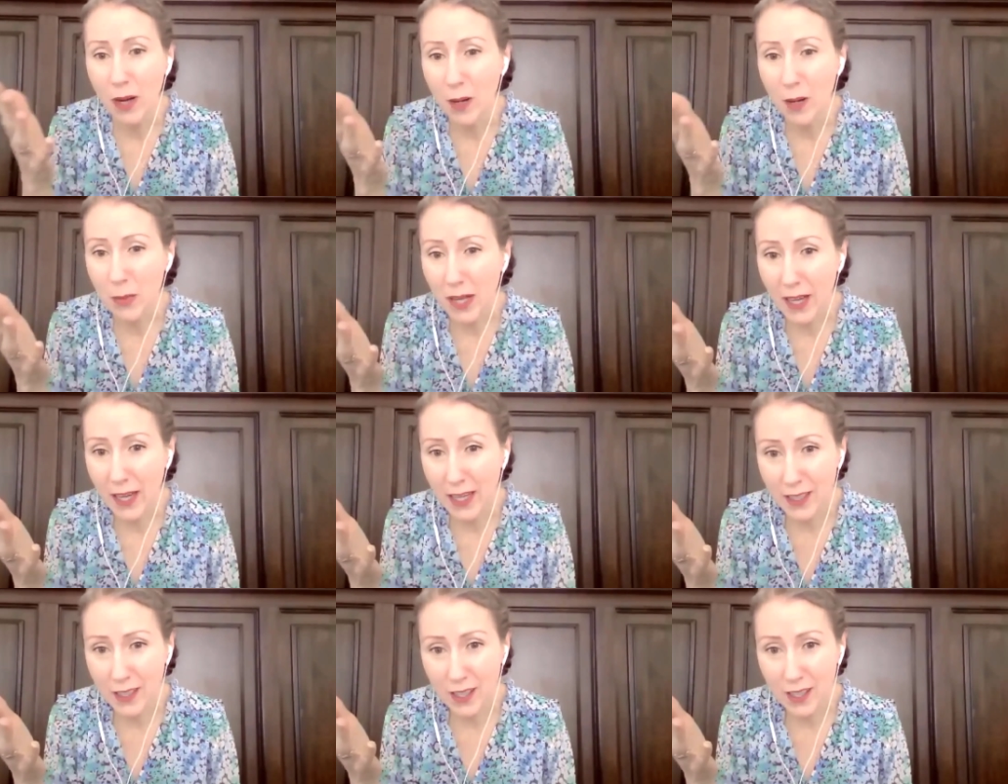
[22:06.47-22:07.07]
Bob
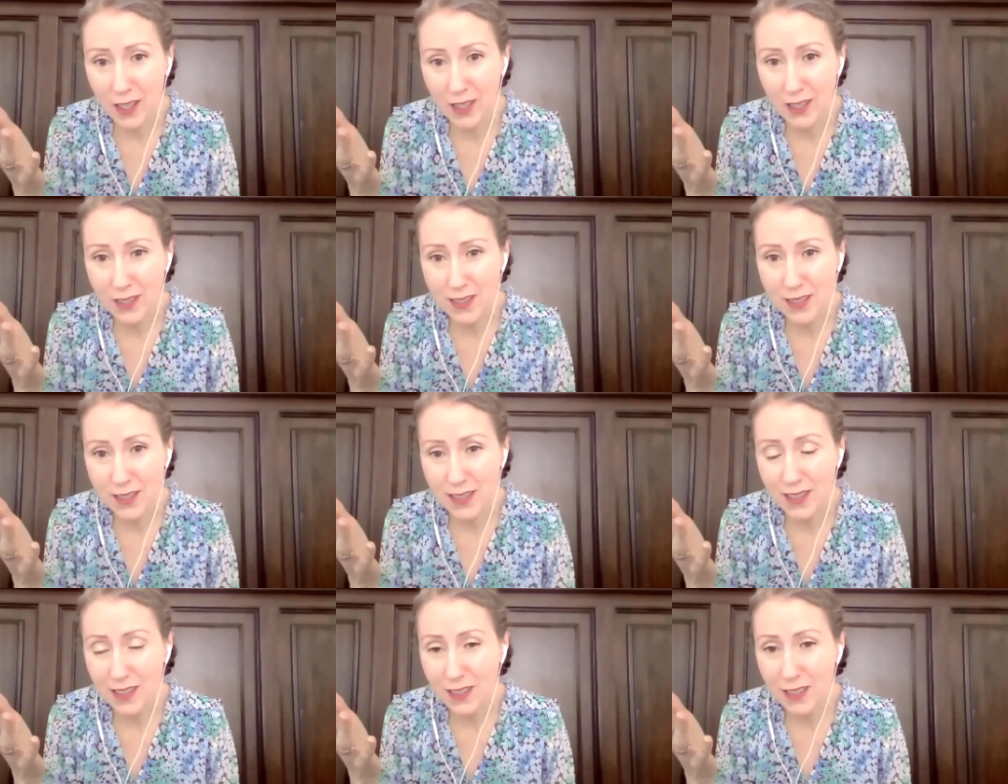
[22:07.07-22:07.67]
Iger,
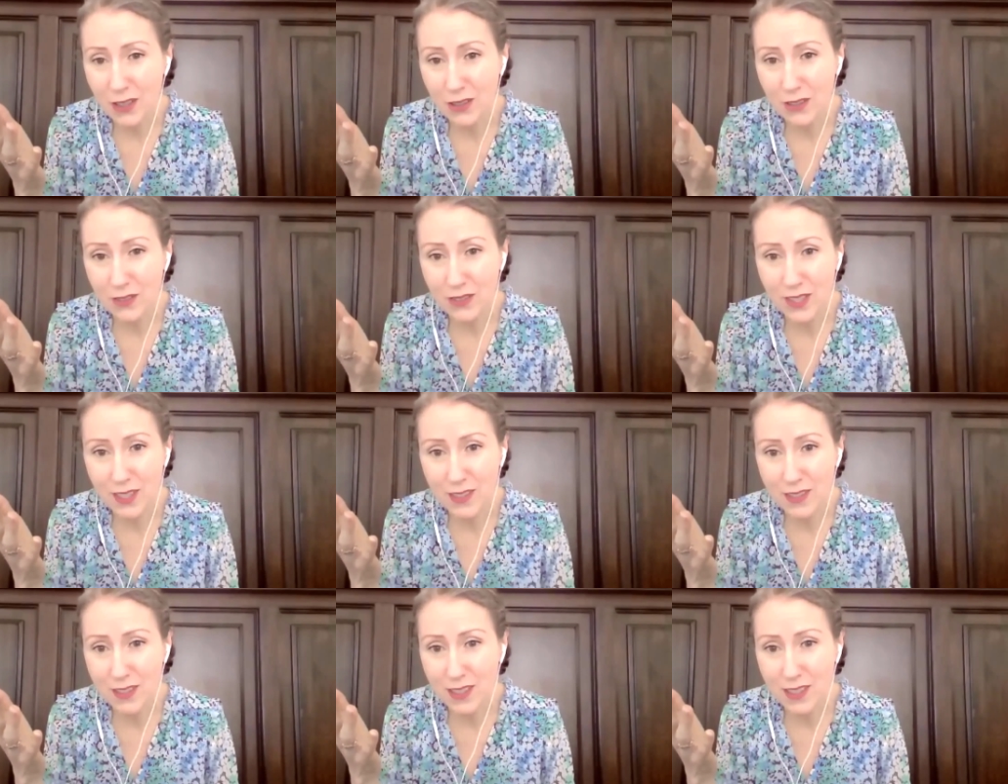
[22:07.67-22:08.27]
CEO of
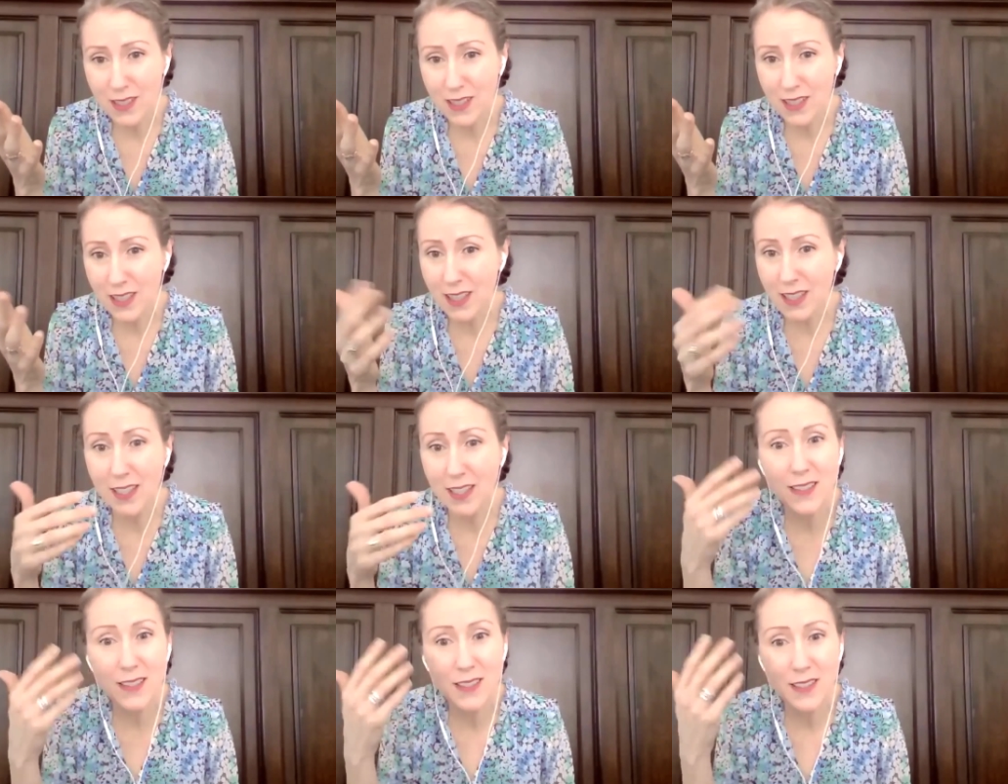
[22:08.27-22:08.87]
Disney,
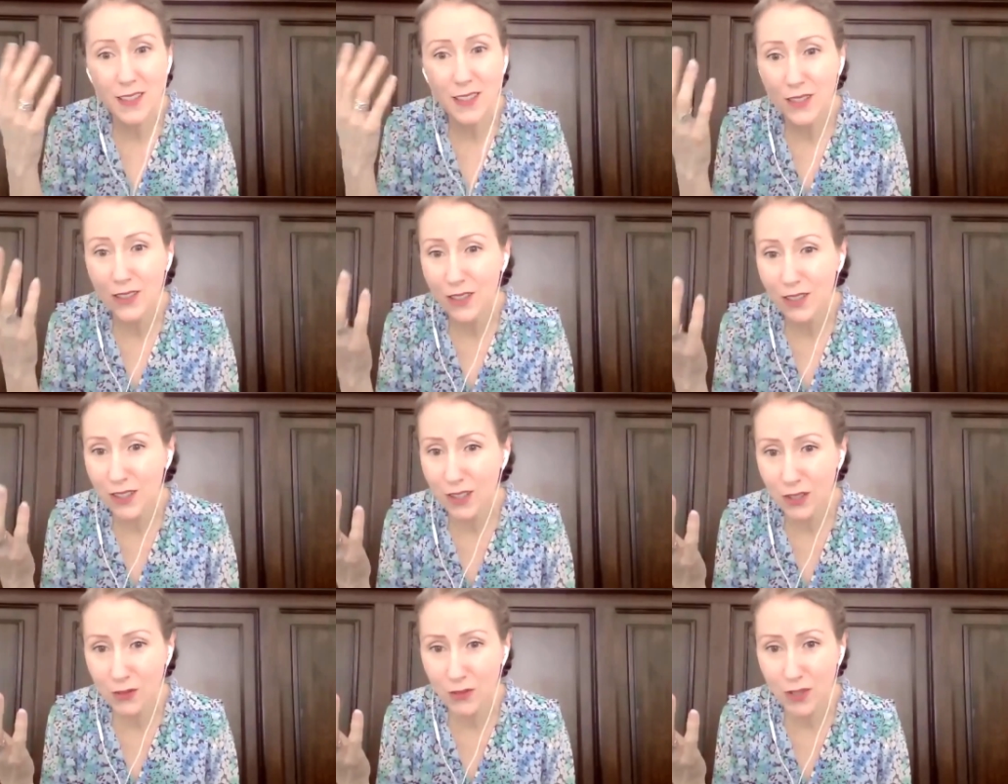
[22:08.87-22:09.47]
he
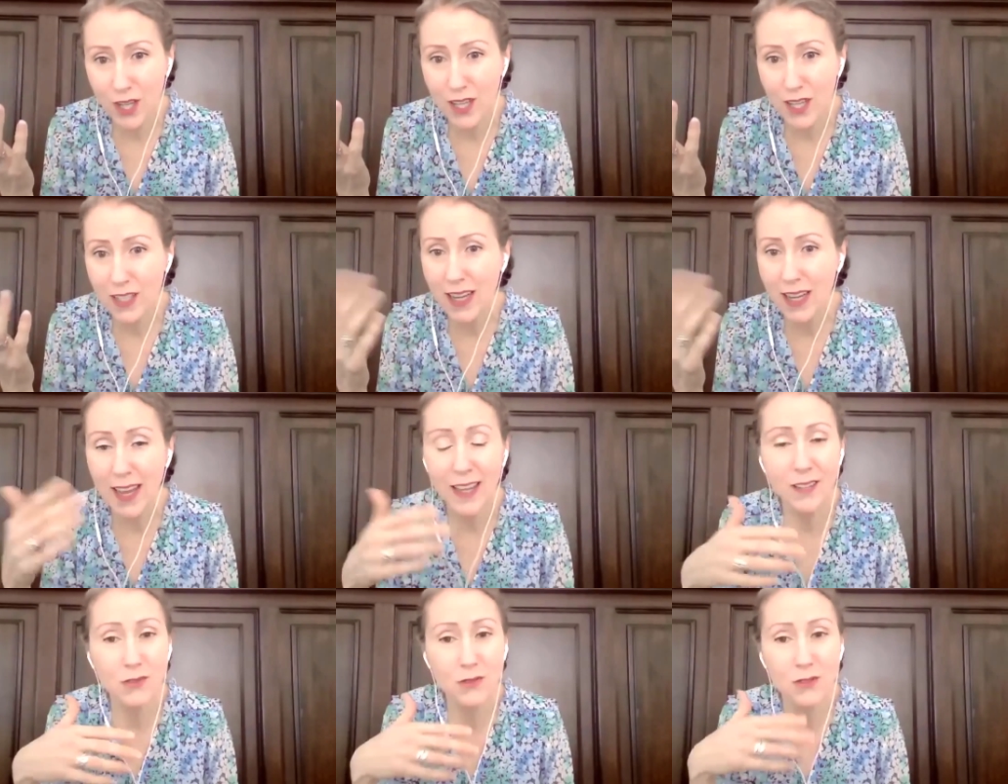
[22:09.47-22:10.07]
considered a run.
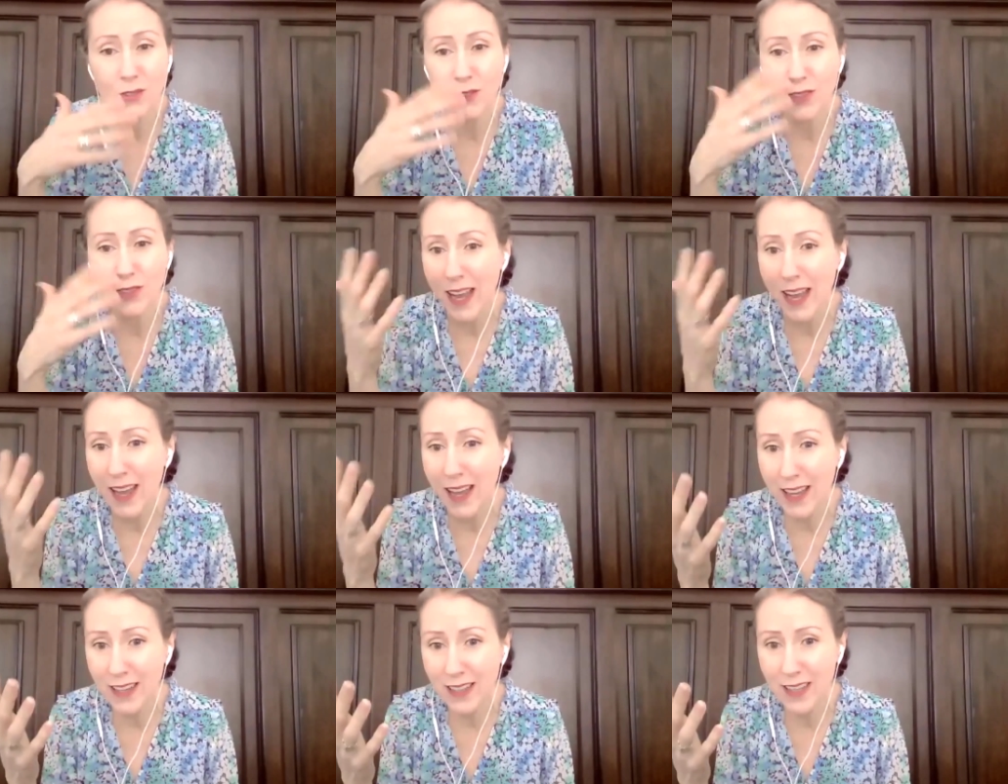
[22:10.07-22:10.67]
Andrew
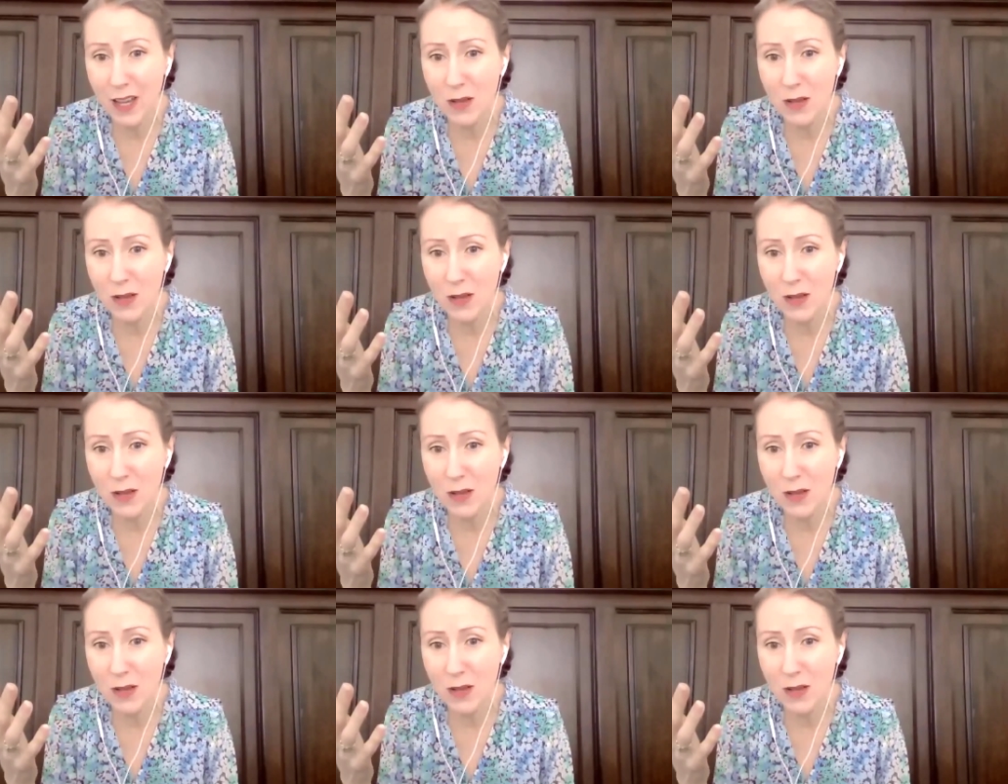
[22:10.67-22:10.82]
Yang.